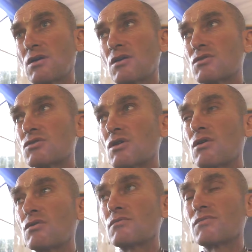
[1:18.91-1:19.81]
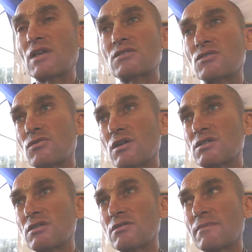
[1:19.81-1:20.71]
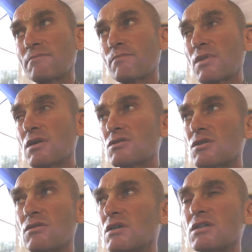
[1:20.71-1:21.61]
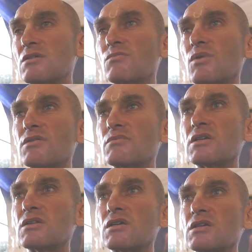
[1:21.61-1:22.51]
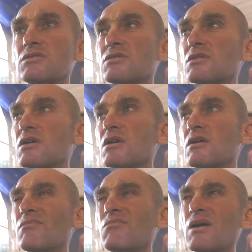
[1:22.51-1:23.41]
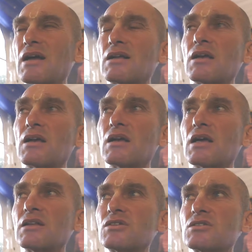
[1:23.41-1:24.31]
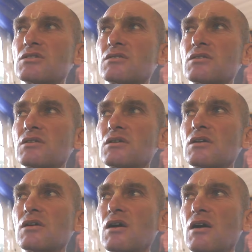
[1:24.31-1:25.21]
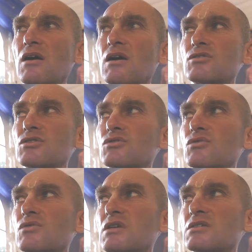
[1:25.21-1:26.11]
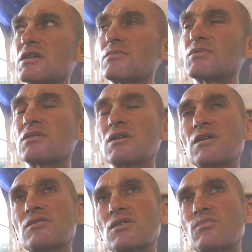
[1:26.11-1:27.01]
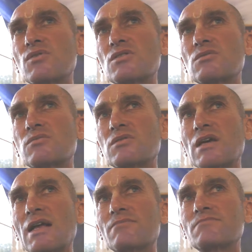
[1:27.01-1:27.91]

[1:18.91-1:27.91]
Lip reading: So that's the criteria. So it didn't bother me in the least, but I just couldn't accept the principle that